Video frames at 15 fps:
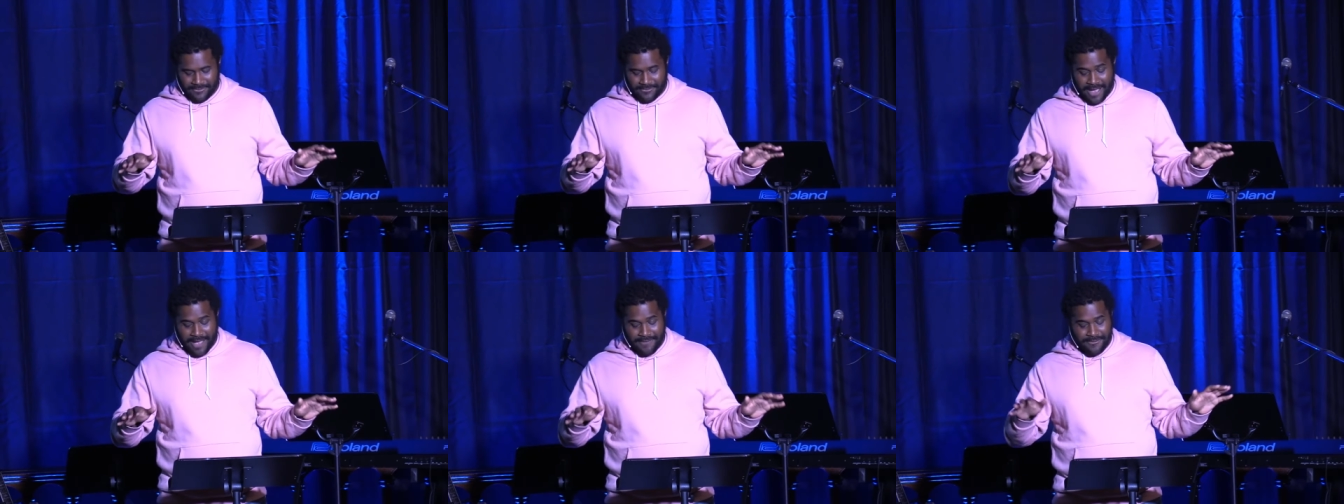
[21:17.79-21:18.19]

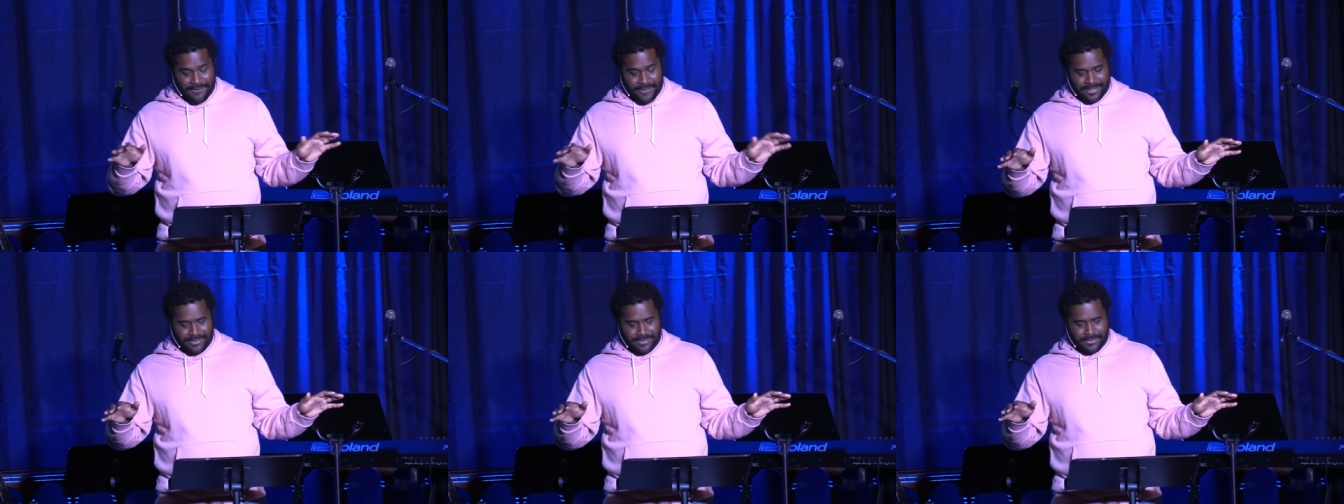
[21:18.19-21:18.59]
five
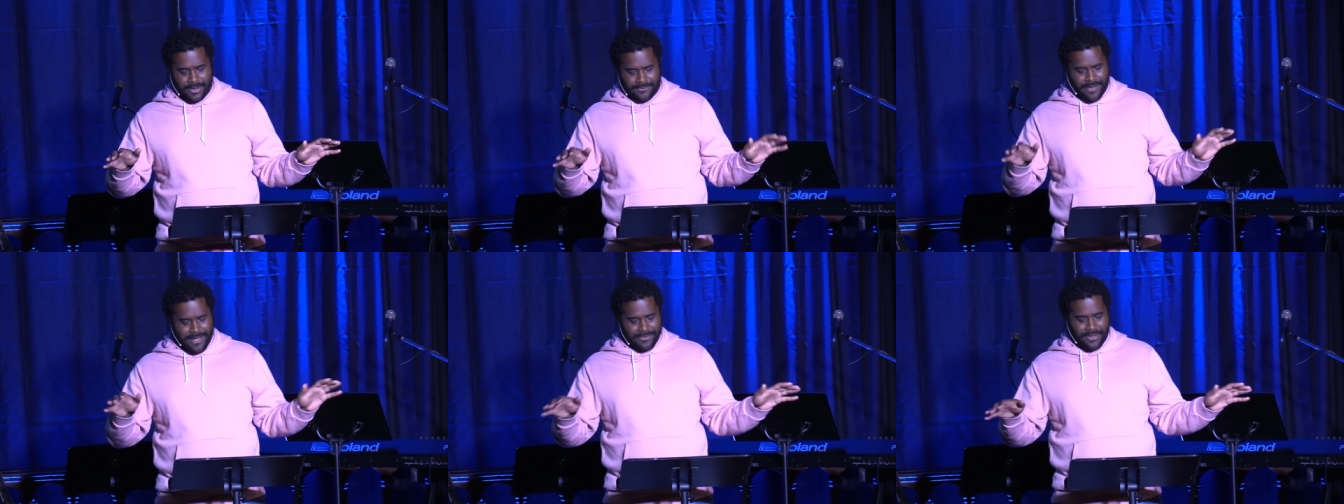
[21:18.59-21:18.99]
fish, no,
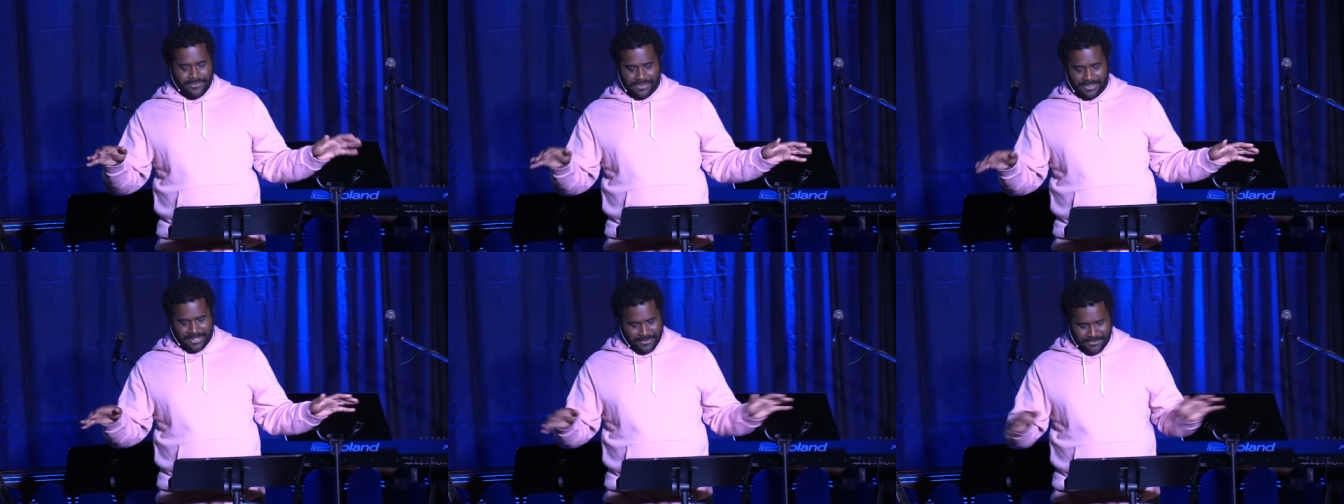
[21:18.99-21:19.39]
five loaves
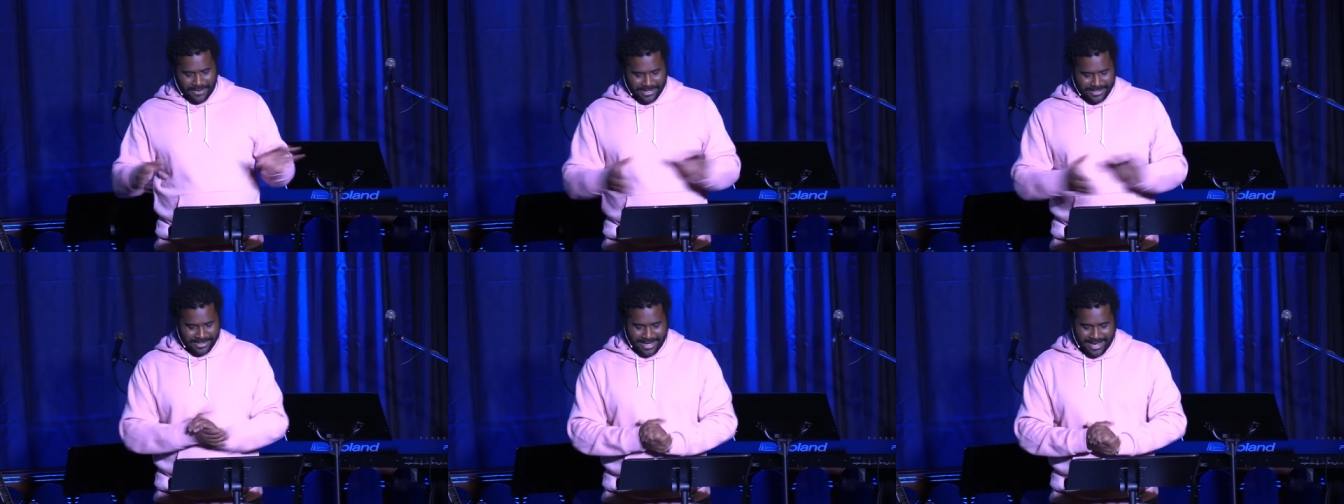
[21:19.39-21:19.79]
and two
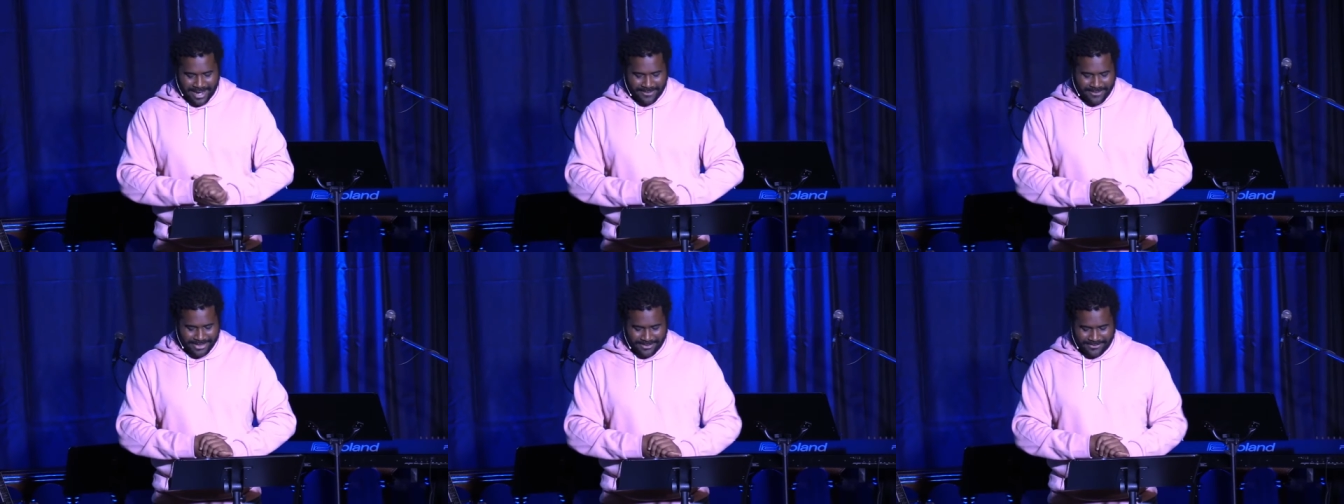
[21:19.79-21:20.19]
fish. I got
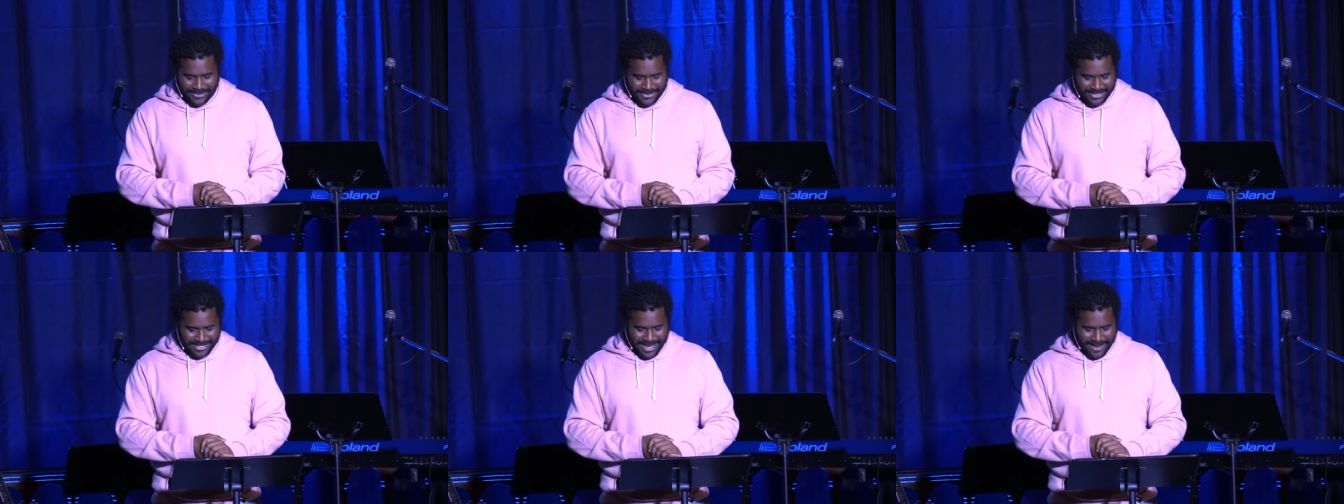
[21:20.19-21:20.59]
it right the
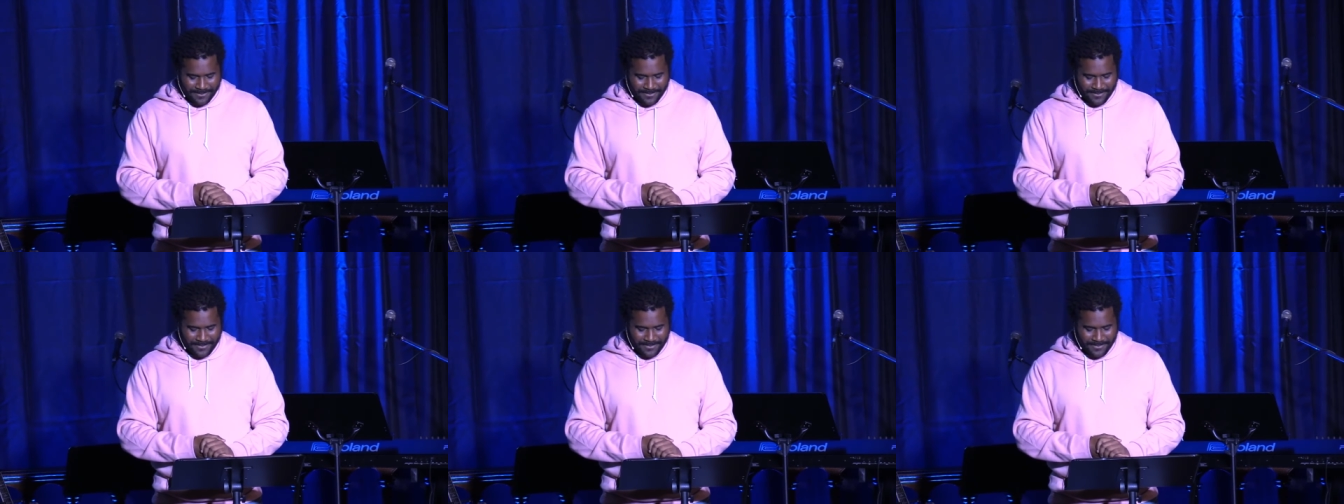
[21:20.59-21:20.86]
first time.